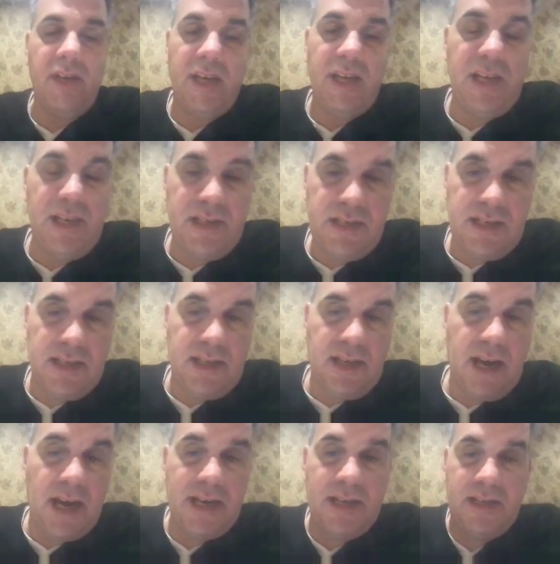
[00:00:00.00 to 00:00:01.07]
get into
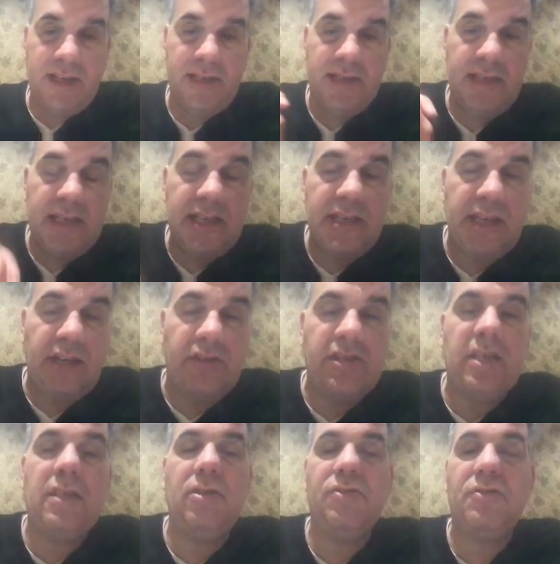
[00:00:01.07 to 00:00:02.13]
kind of the details
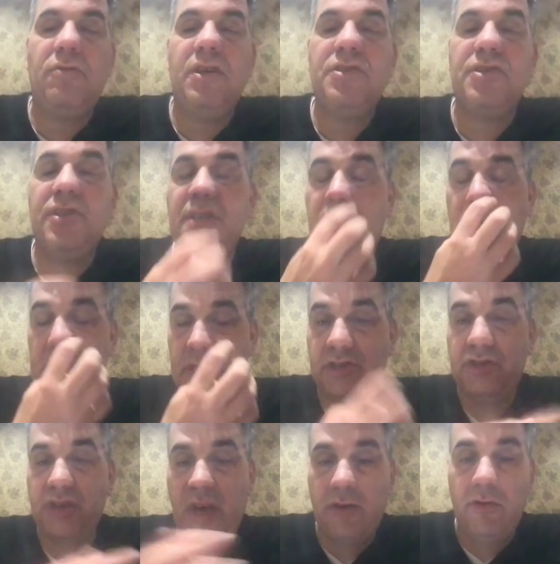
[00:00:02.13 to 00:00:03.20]
of those questions, but the
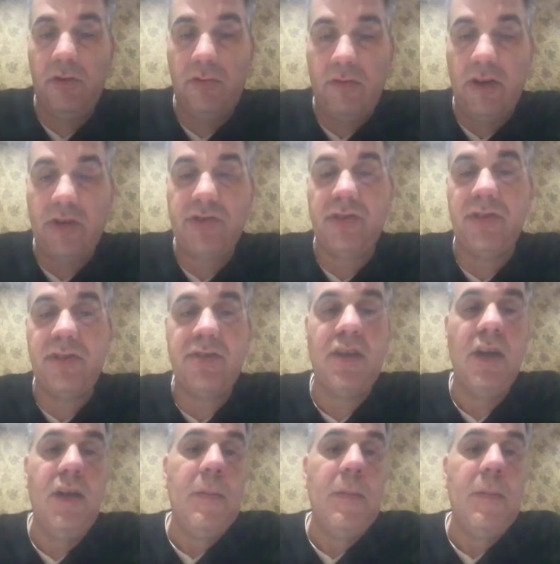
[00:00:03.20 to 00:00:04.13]
general questions,